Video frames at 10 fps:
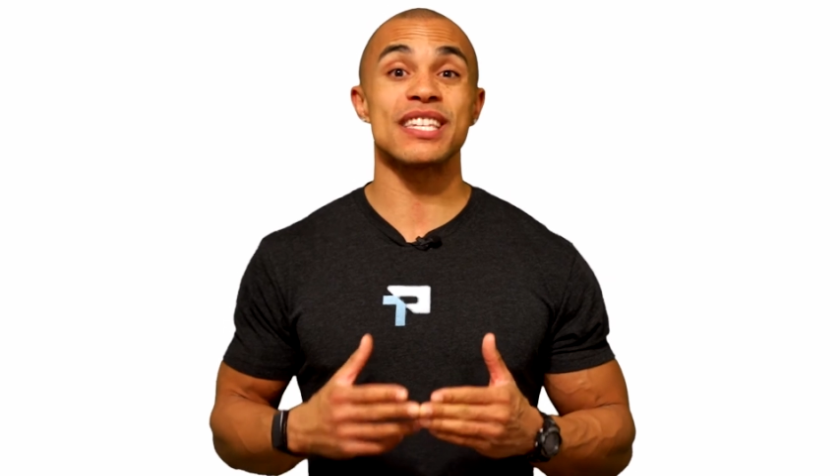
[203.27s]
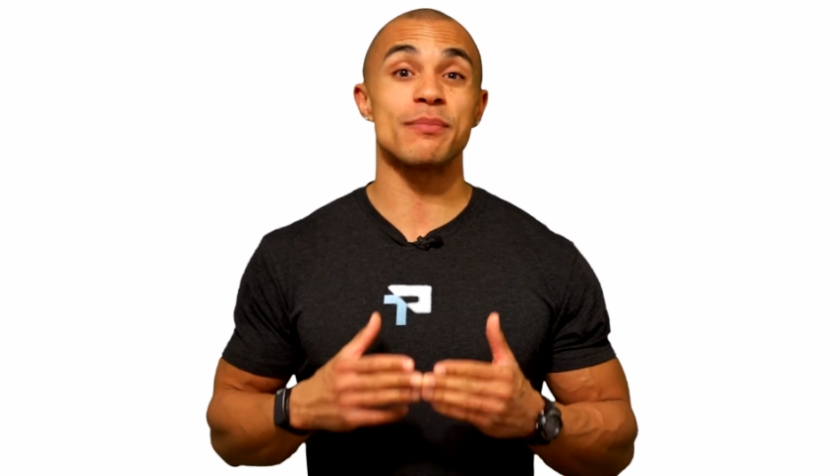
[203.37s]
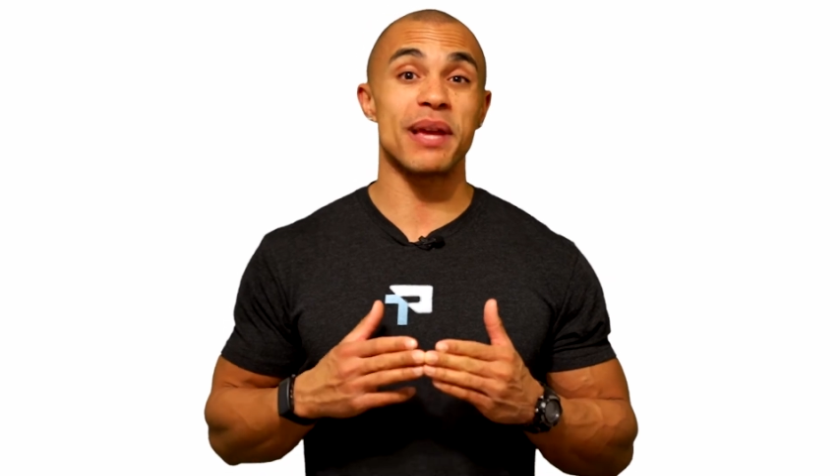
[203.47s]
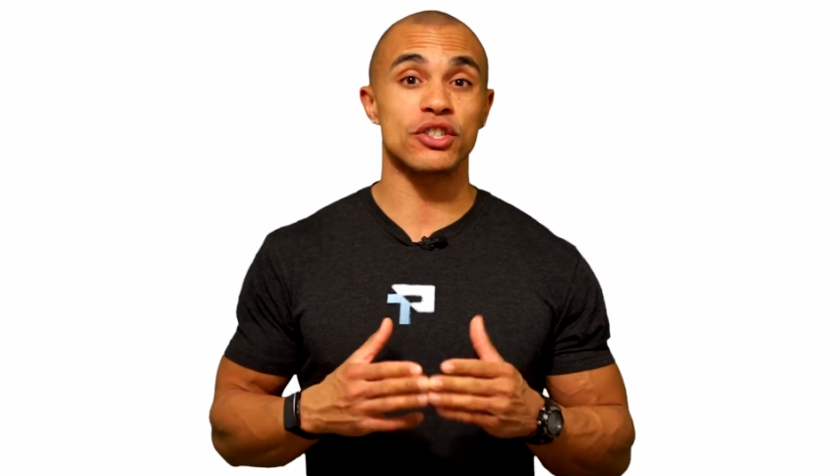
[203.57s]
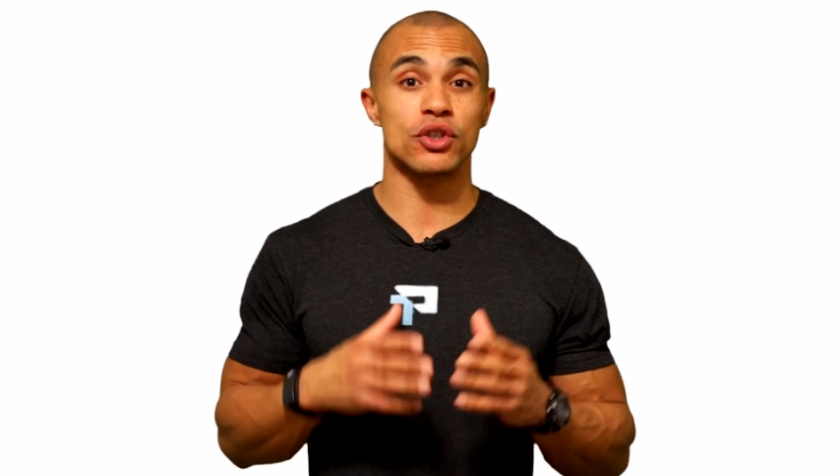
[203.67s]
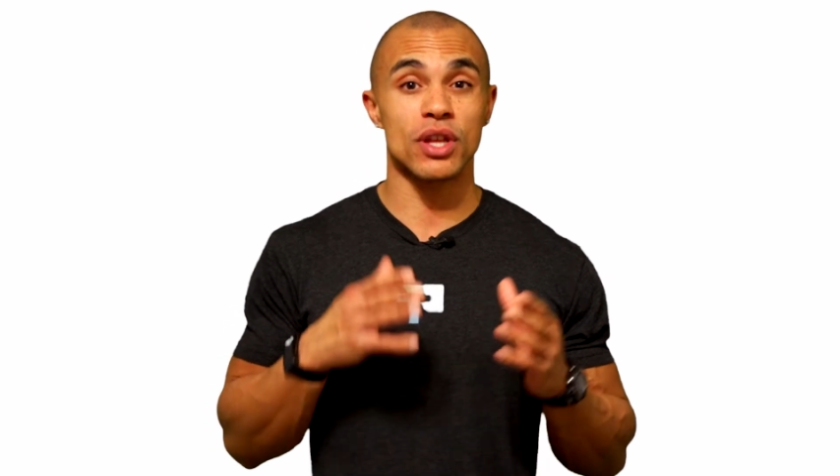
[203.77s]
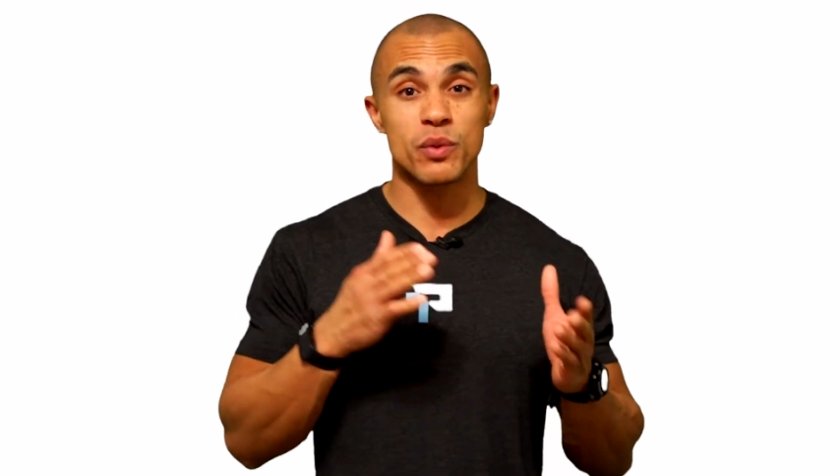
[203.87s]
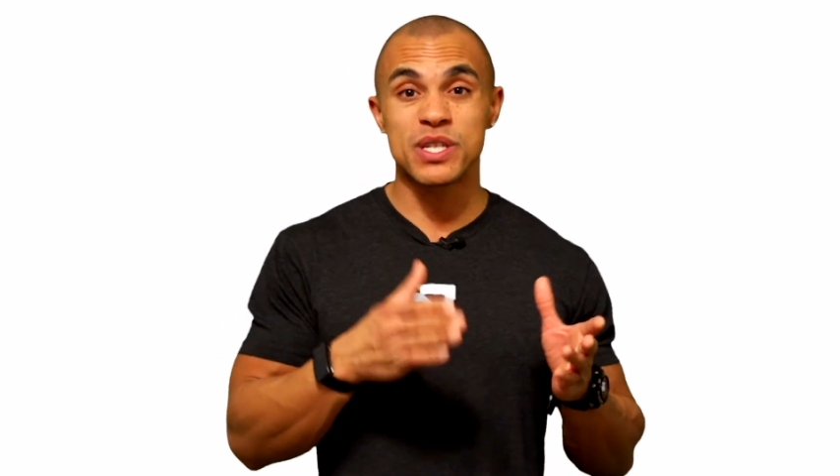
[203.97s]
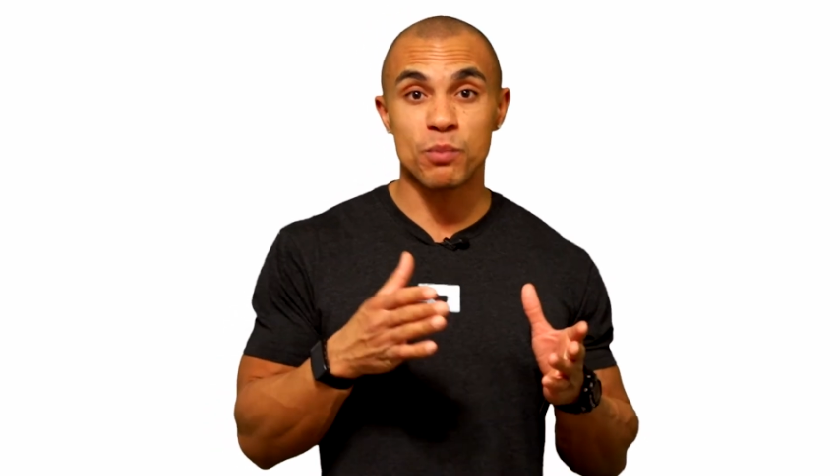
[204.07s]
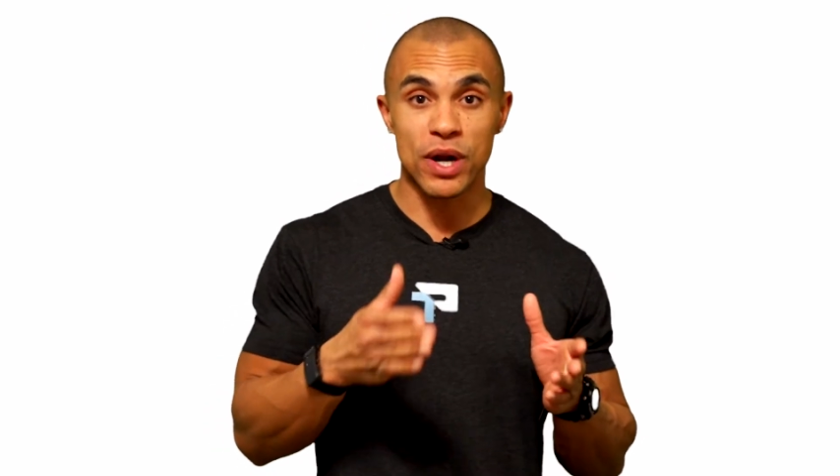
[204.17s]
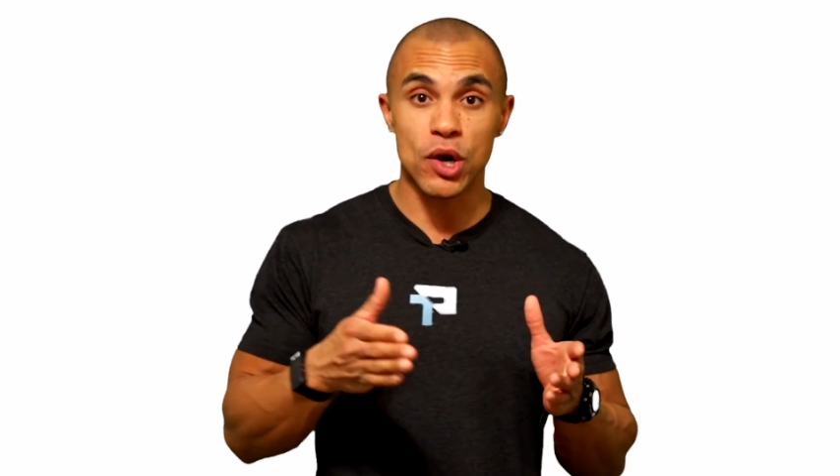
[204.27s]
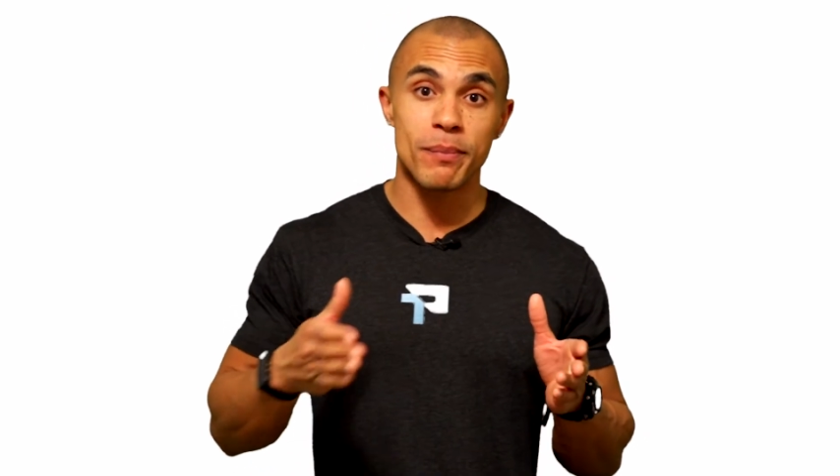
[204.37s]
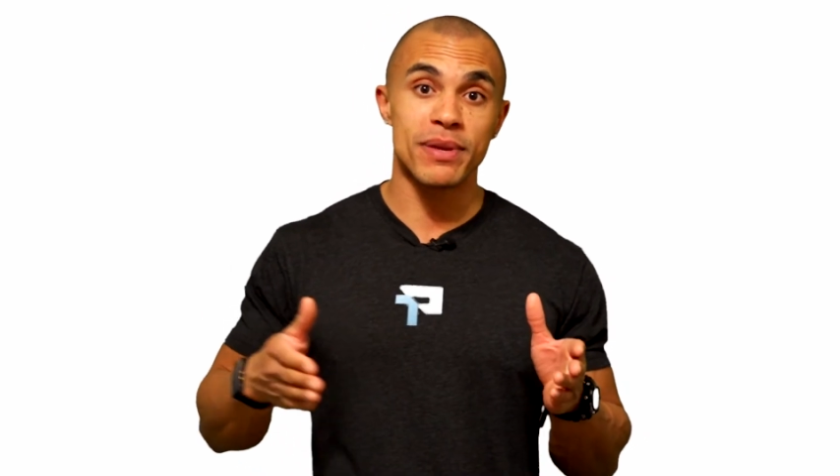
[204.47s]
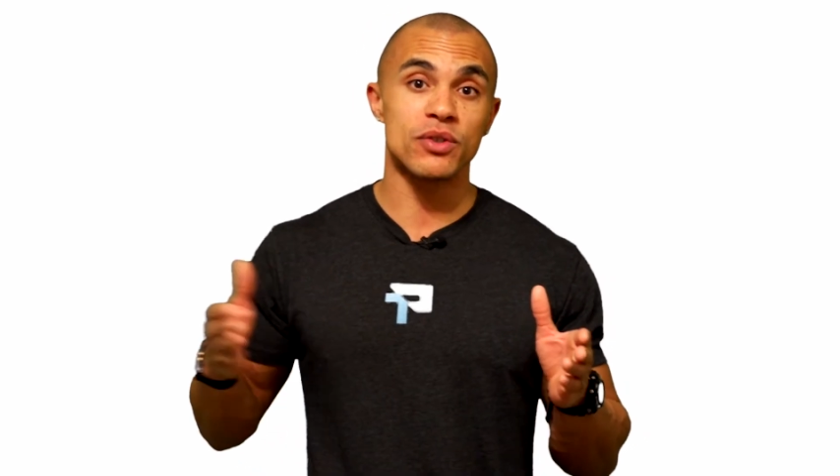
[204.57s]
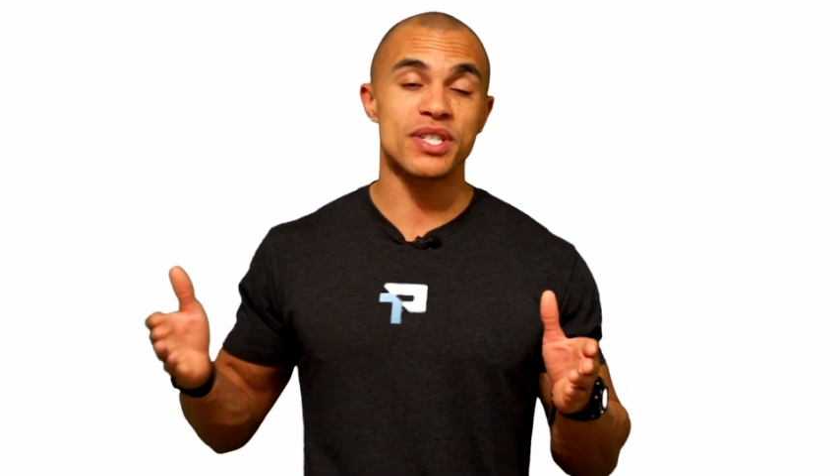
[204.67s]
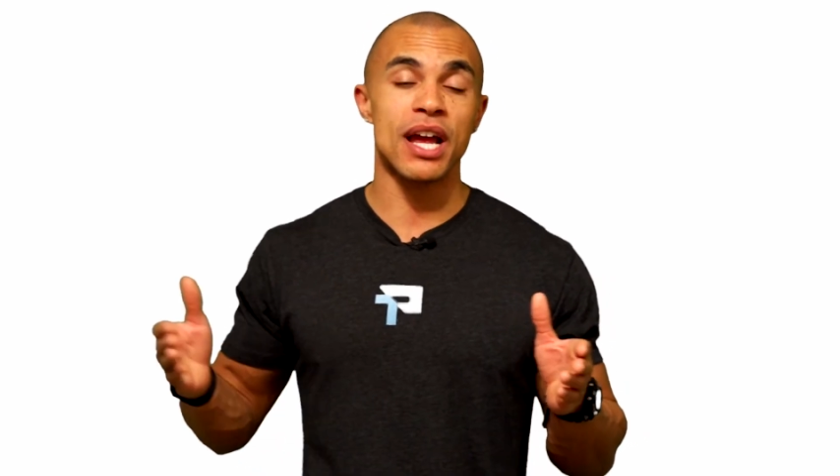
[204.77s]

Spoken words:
is make sure that we spread our meals